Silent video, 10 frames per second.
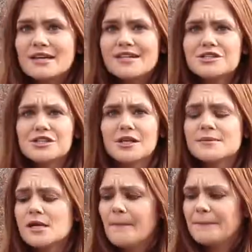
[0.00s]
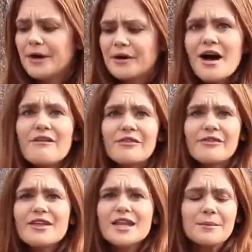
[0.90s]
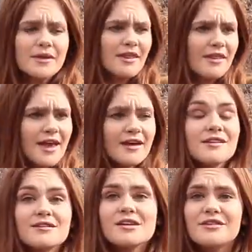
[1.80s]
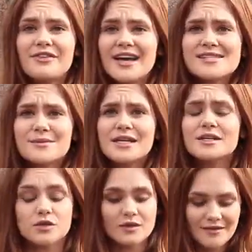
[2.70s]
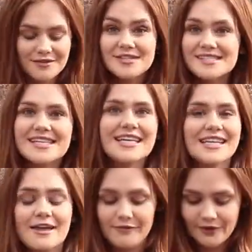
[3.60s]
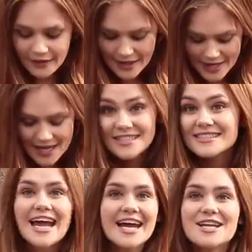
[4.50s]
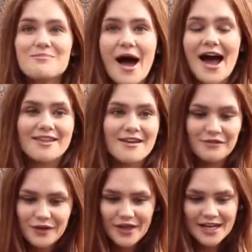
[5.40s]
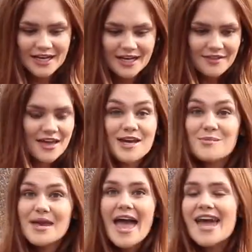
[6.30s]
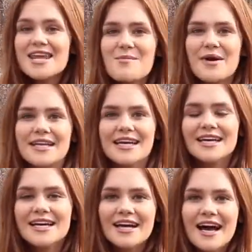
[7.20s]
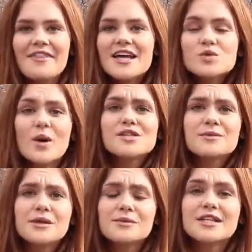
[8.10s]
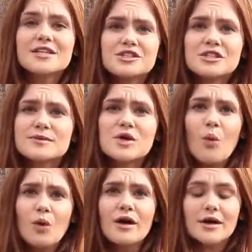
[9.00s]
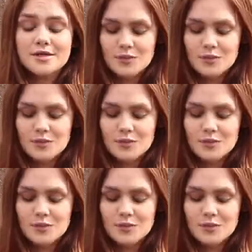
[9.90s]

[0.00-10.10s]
relationships that are not fulfilling, but then they find someone else who they feel seen, they feel excited by, they feel that they can be anybody. And that's why so many relationships don't work,